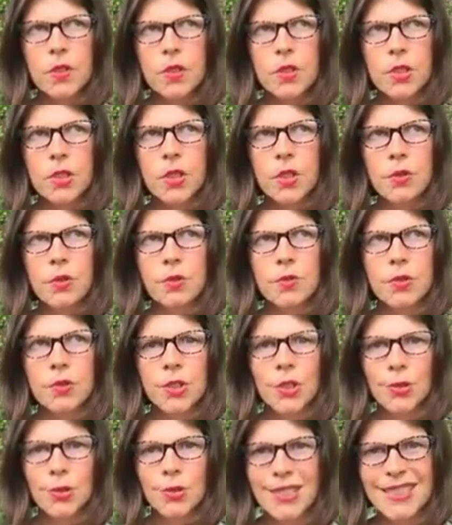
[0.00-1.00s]
So
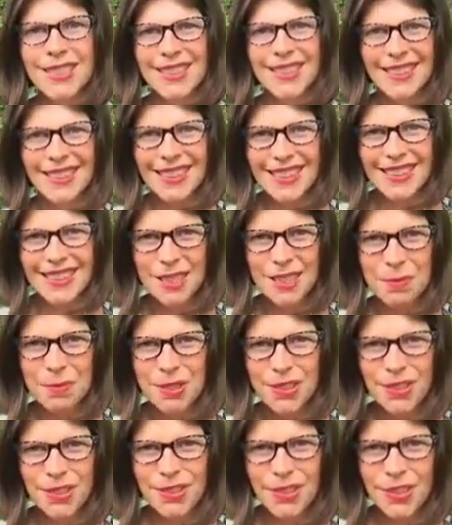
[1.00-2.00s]
tune into the last
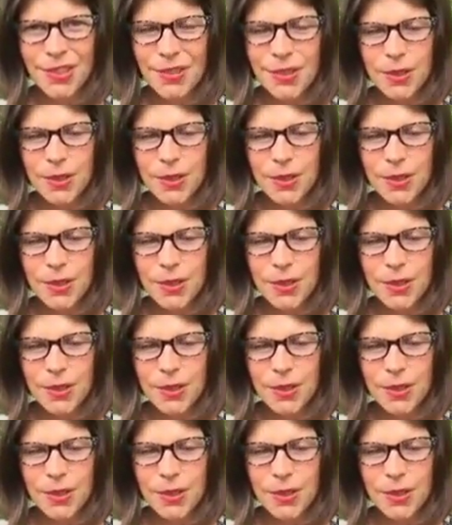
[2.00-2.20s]
episode to go